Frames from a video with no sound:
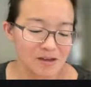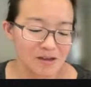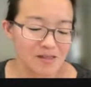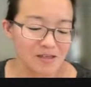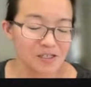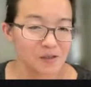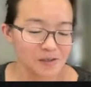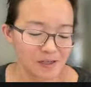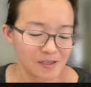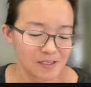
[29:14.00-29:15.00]
And then she goes
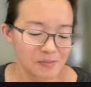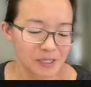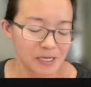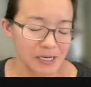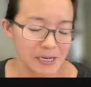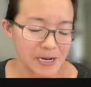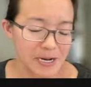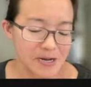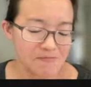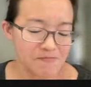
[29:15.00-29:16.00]
on to explain
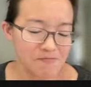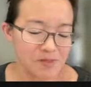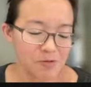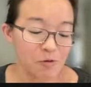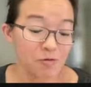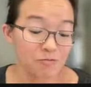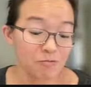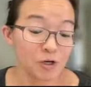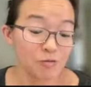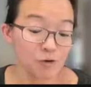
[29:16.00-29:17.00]
the
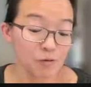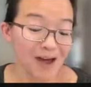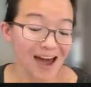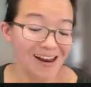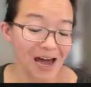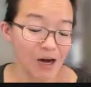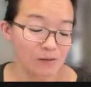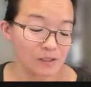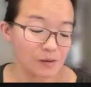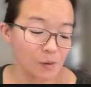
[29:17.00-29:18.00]
rear room had
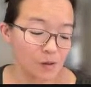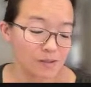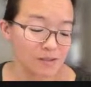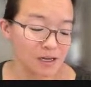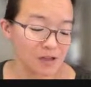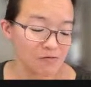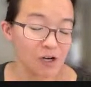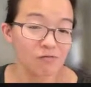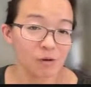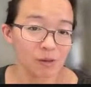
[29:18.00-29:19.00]
housed the horse and the
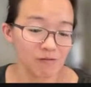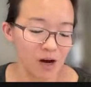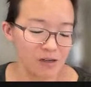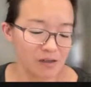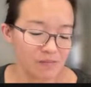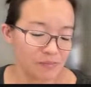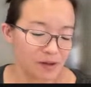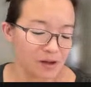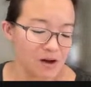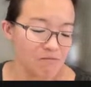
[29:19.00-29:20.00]
front room the fodder.
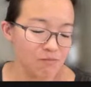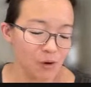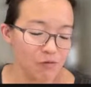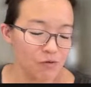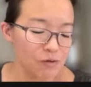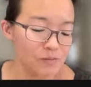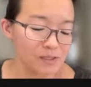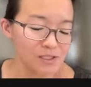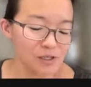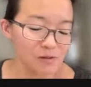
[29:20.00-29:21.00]
Both rooms
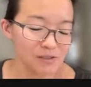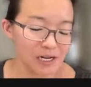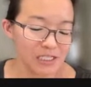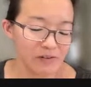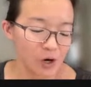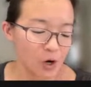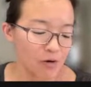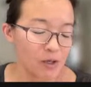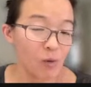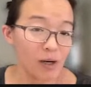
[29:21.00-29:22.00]
showed signs of a
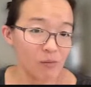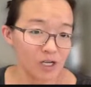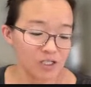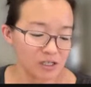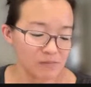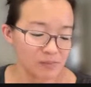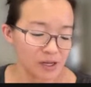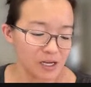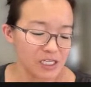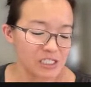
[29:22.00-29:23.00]
hurried whitewashing.
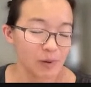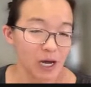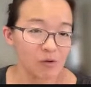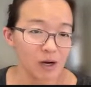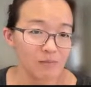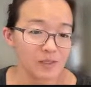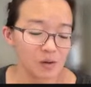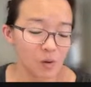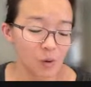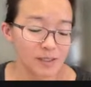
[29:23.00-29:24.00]
Spiderwebs,
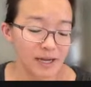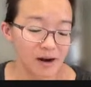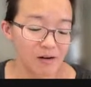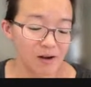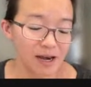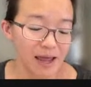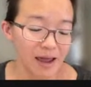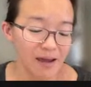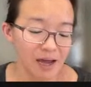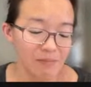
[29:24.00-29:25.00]
horsehair, and
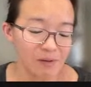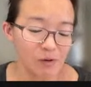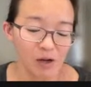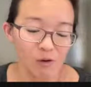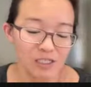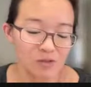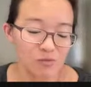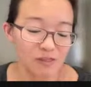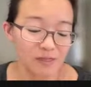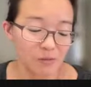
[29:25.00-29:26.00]
hay had been whitewashed
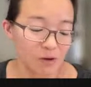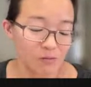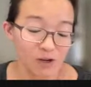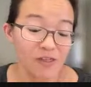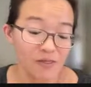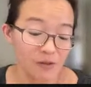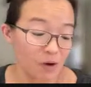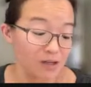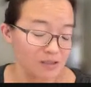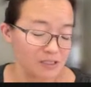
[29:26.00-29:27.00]
with the
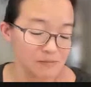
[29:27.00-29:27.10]
walls.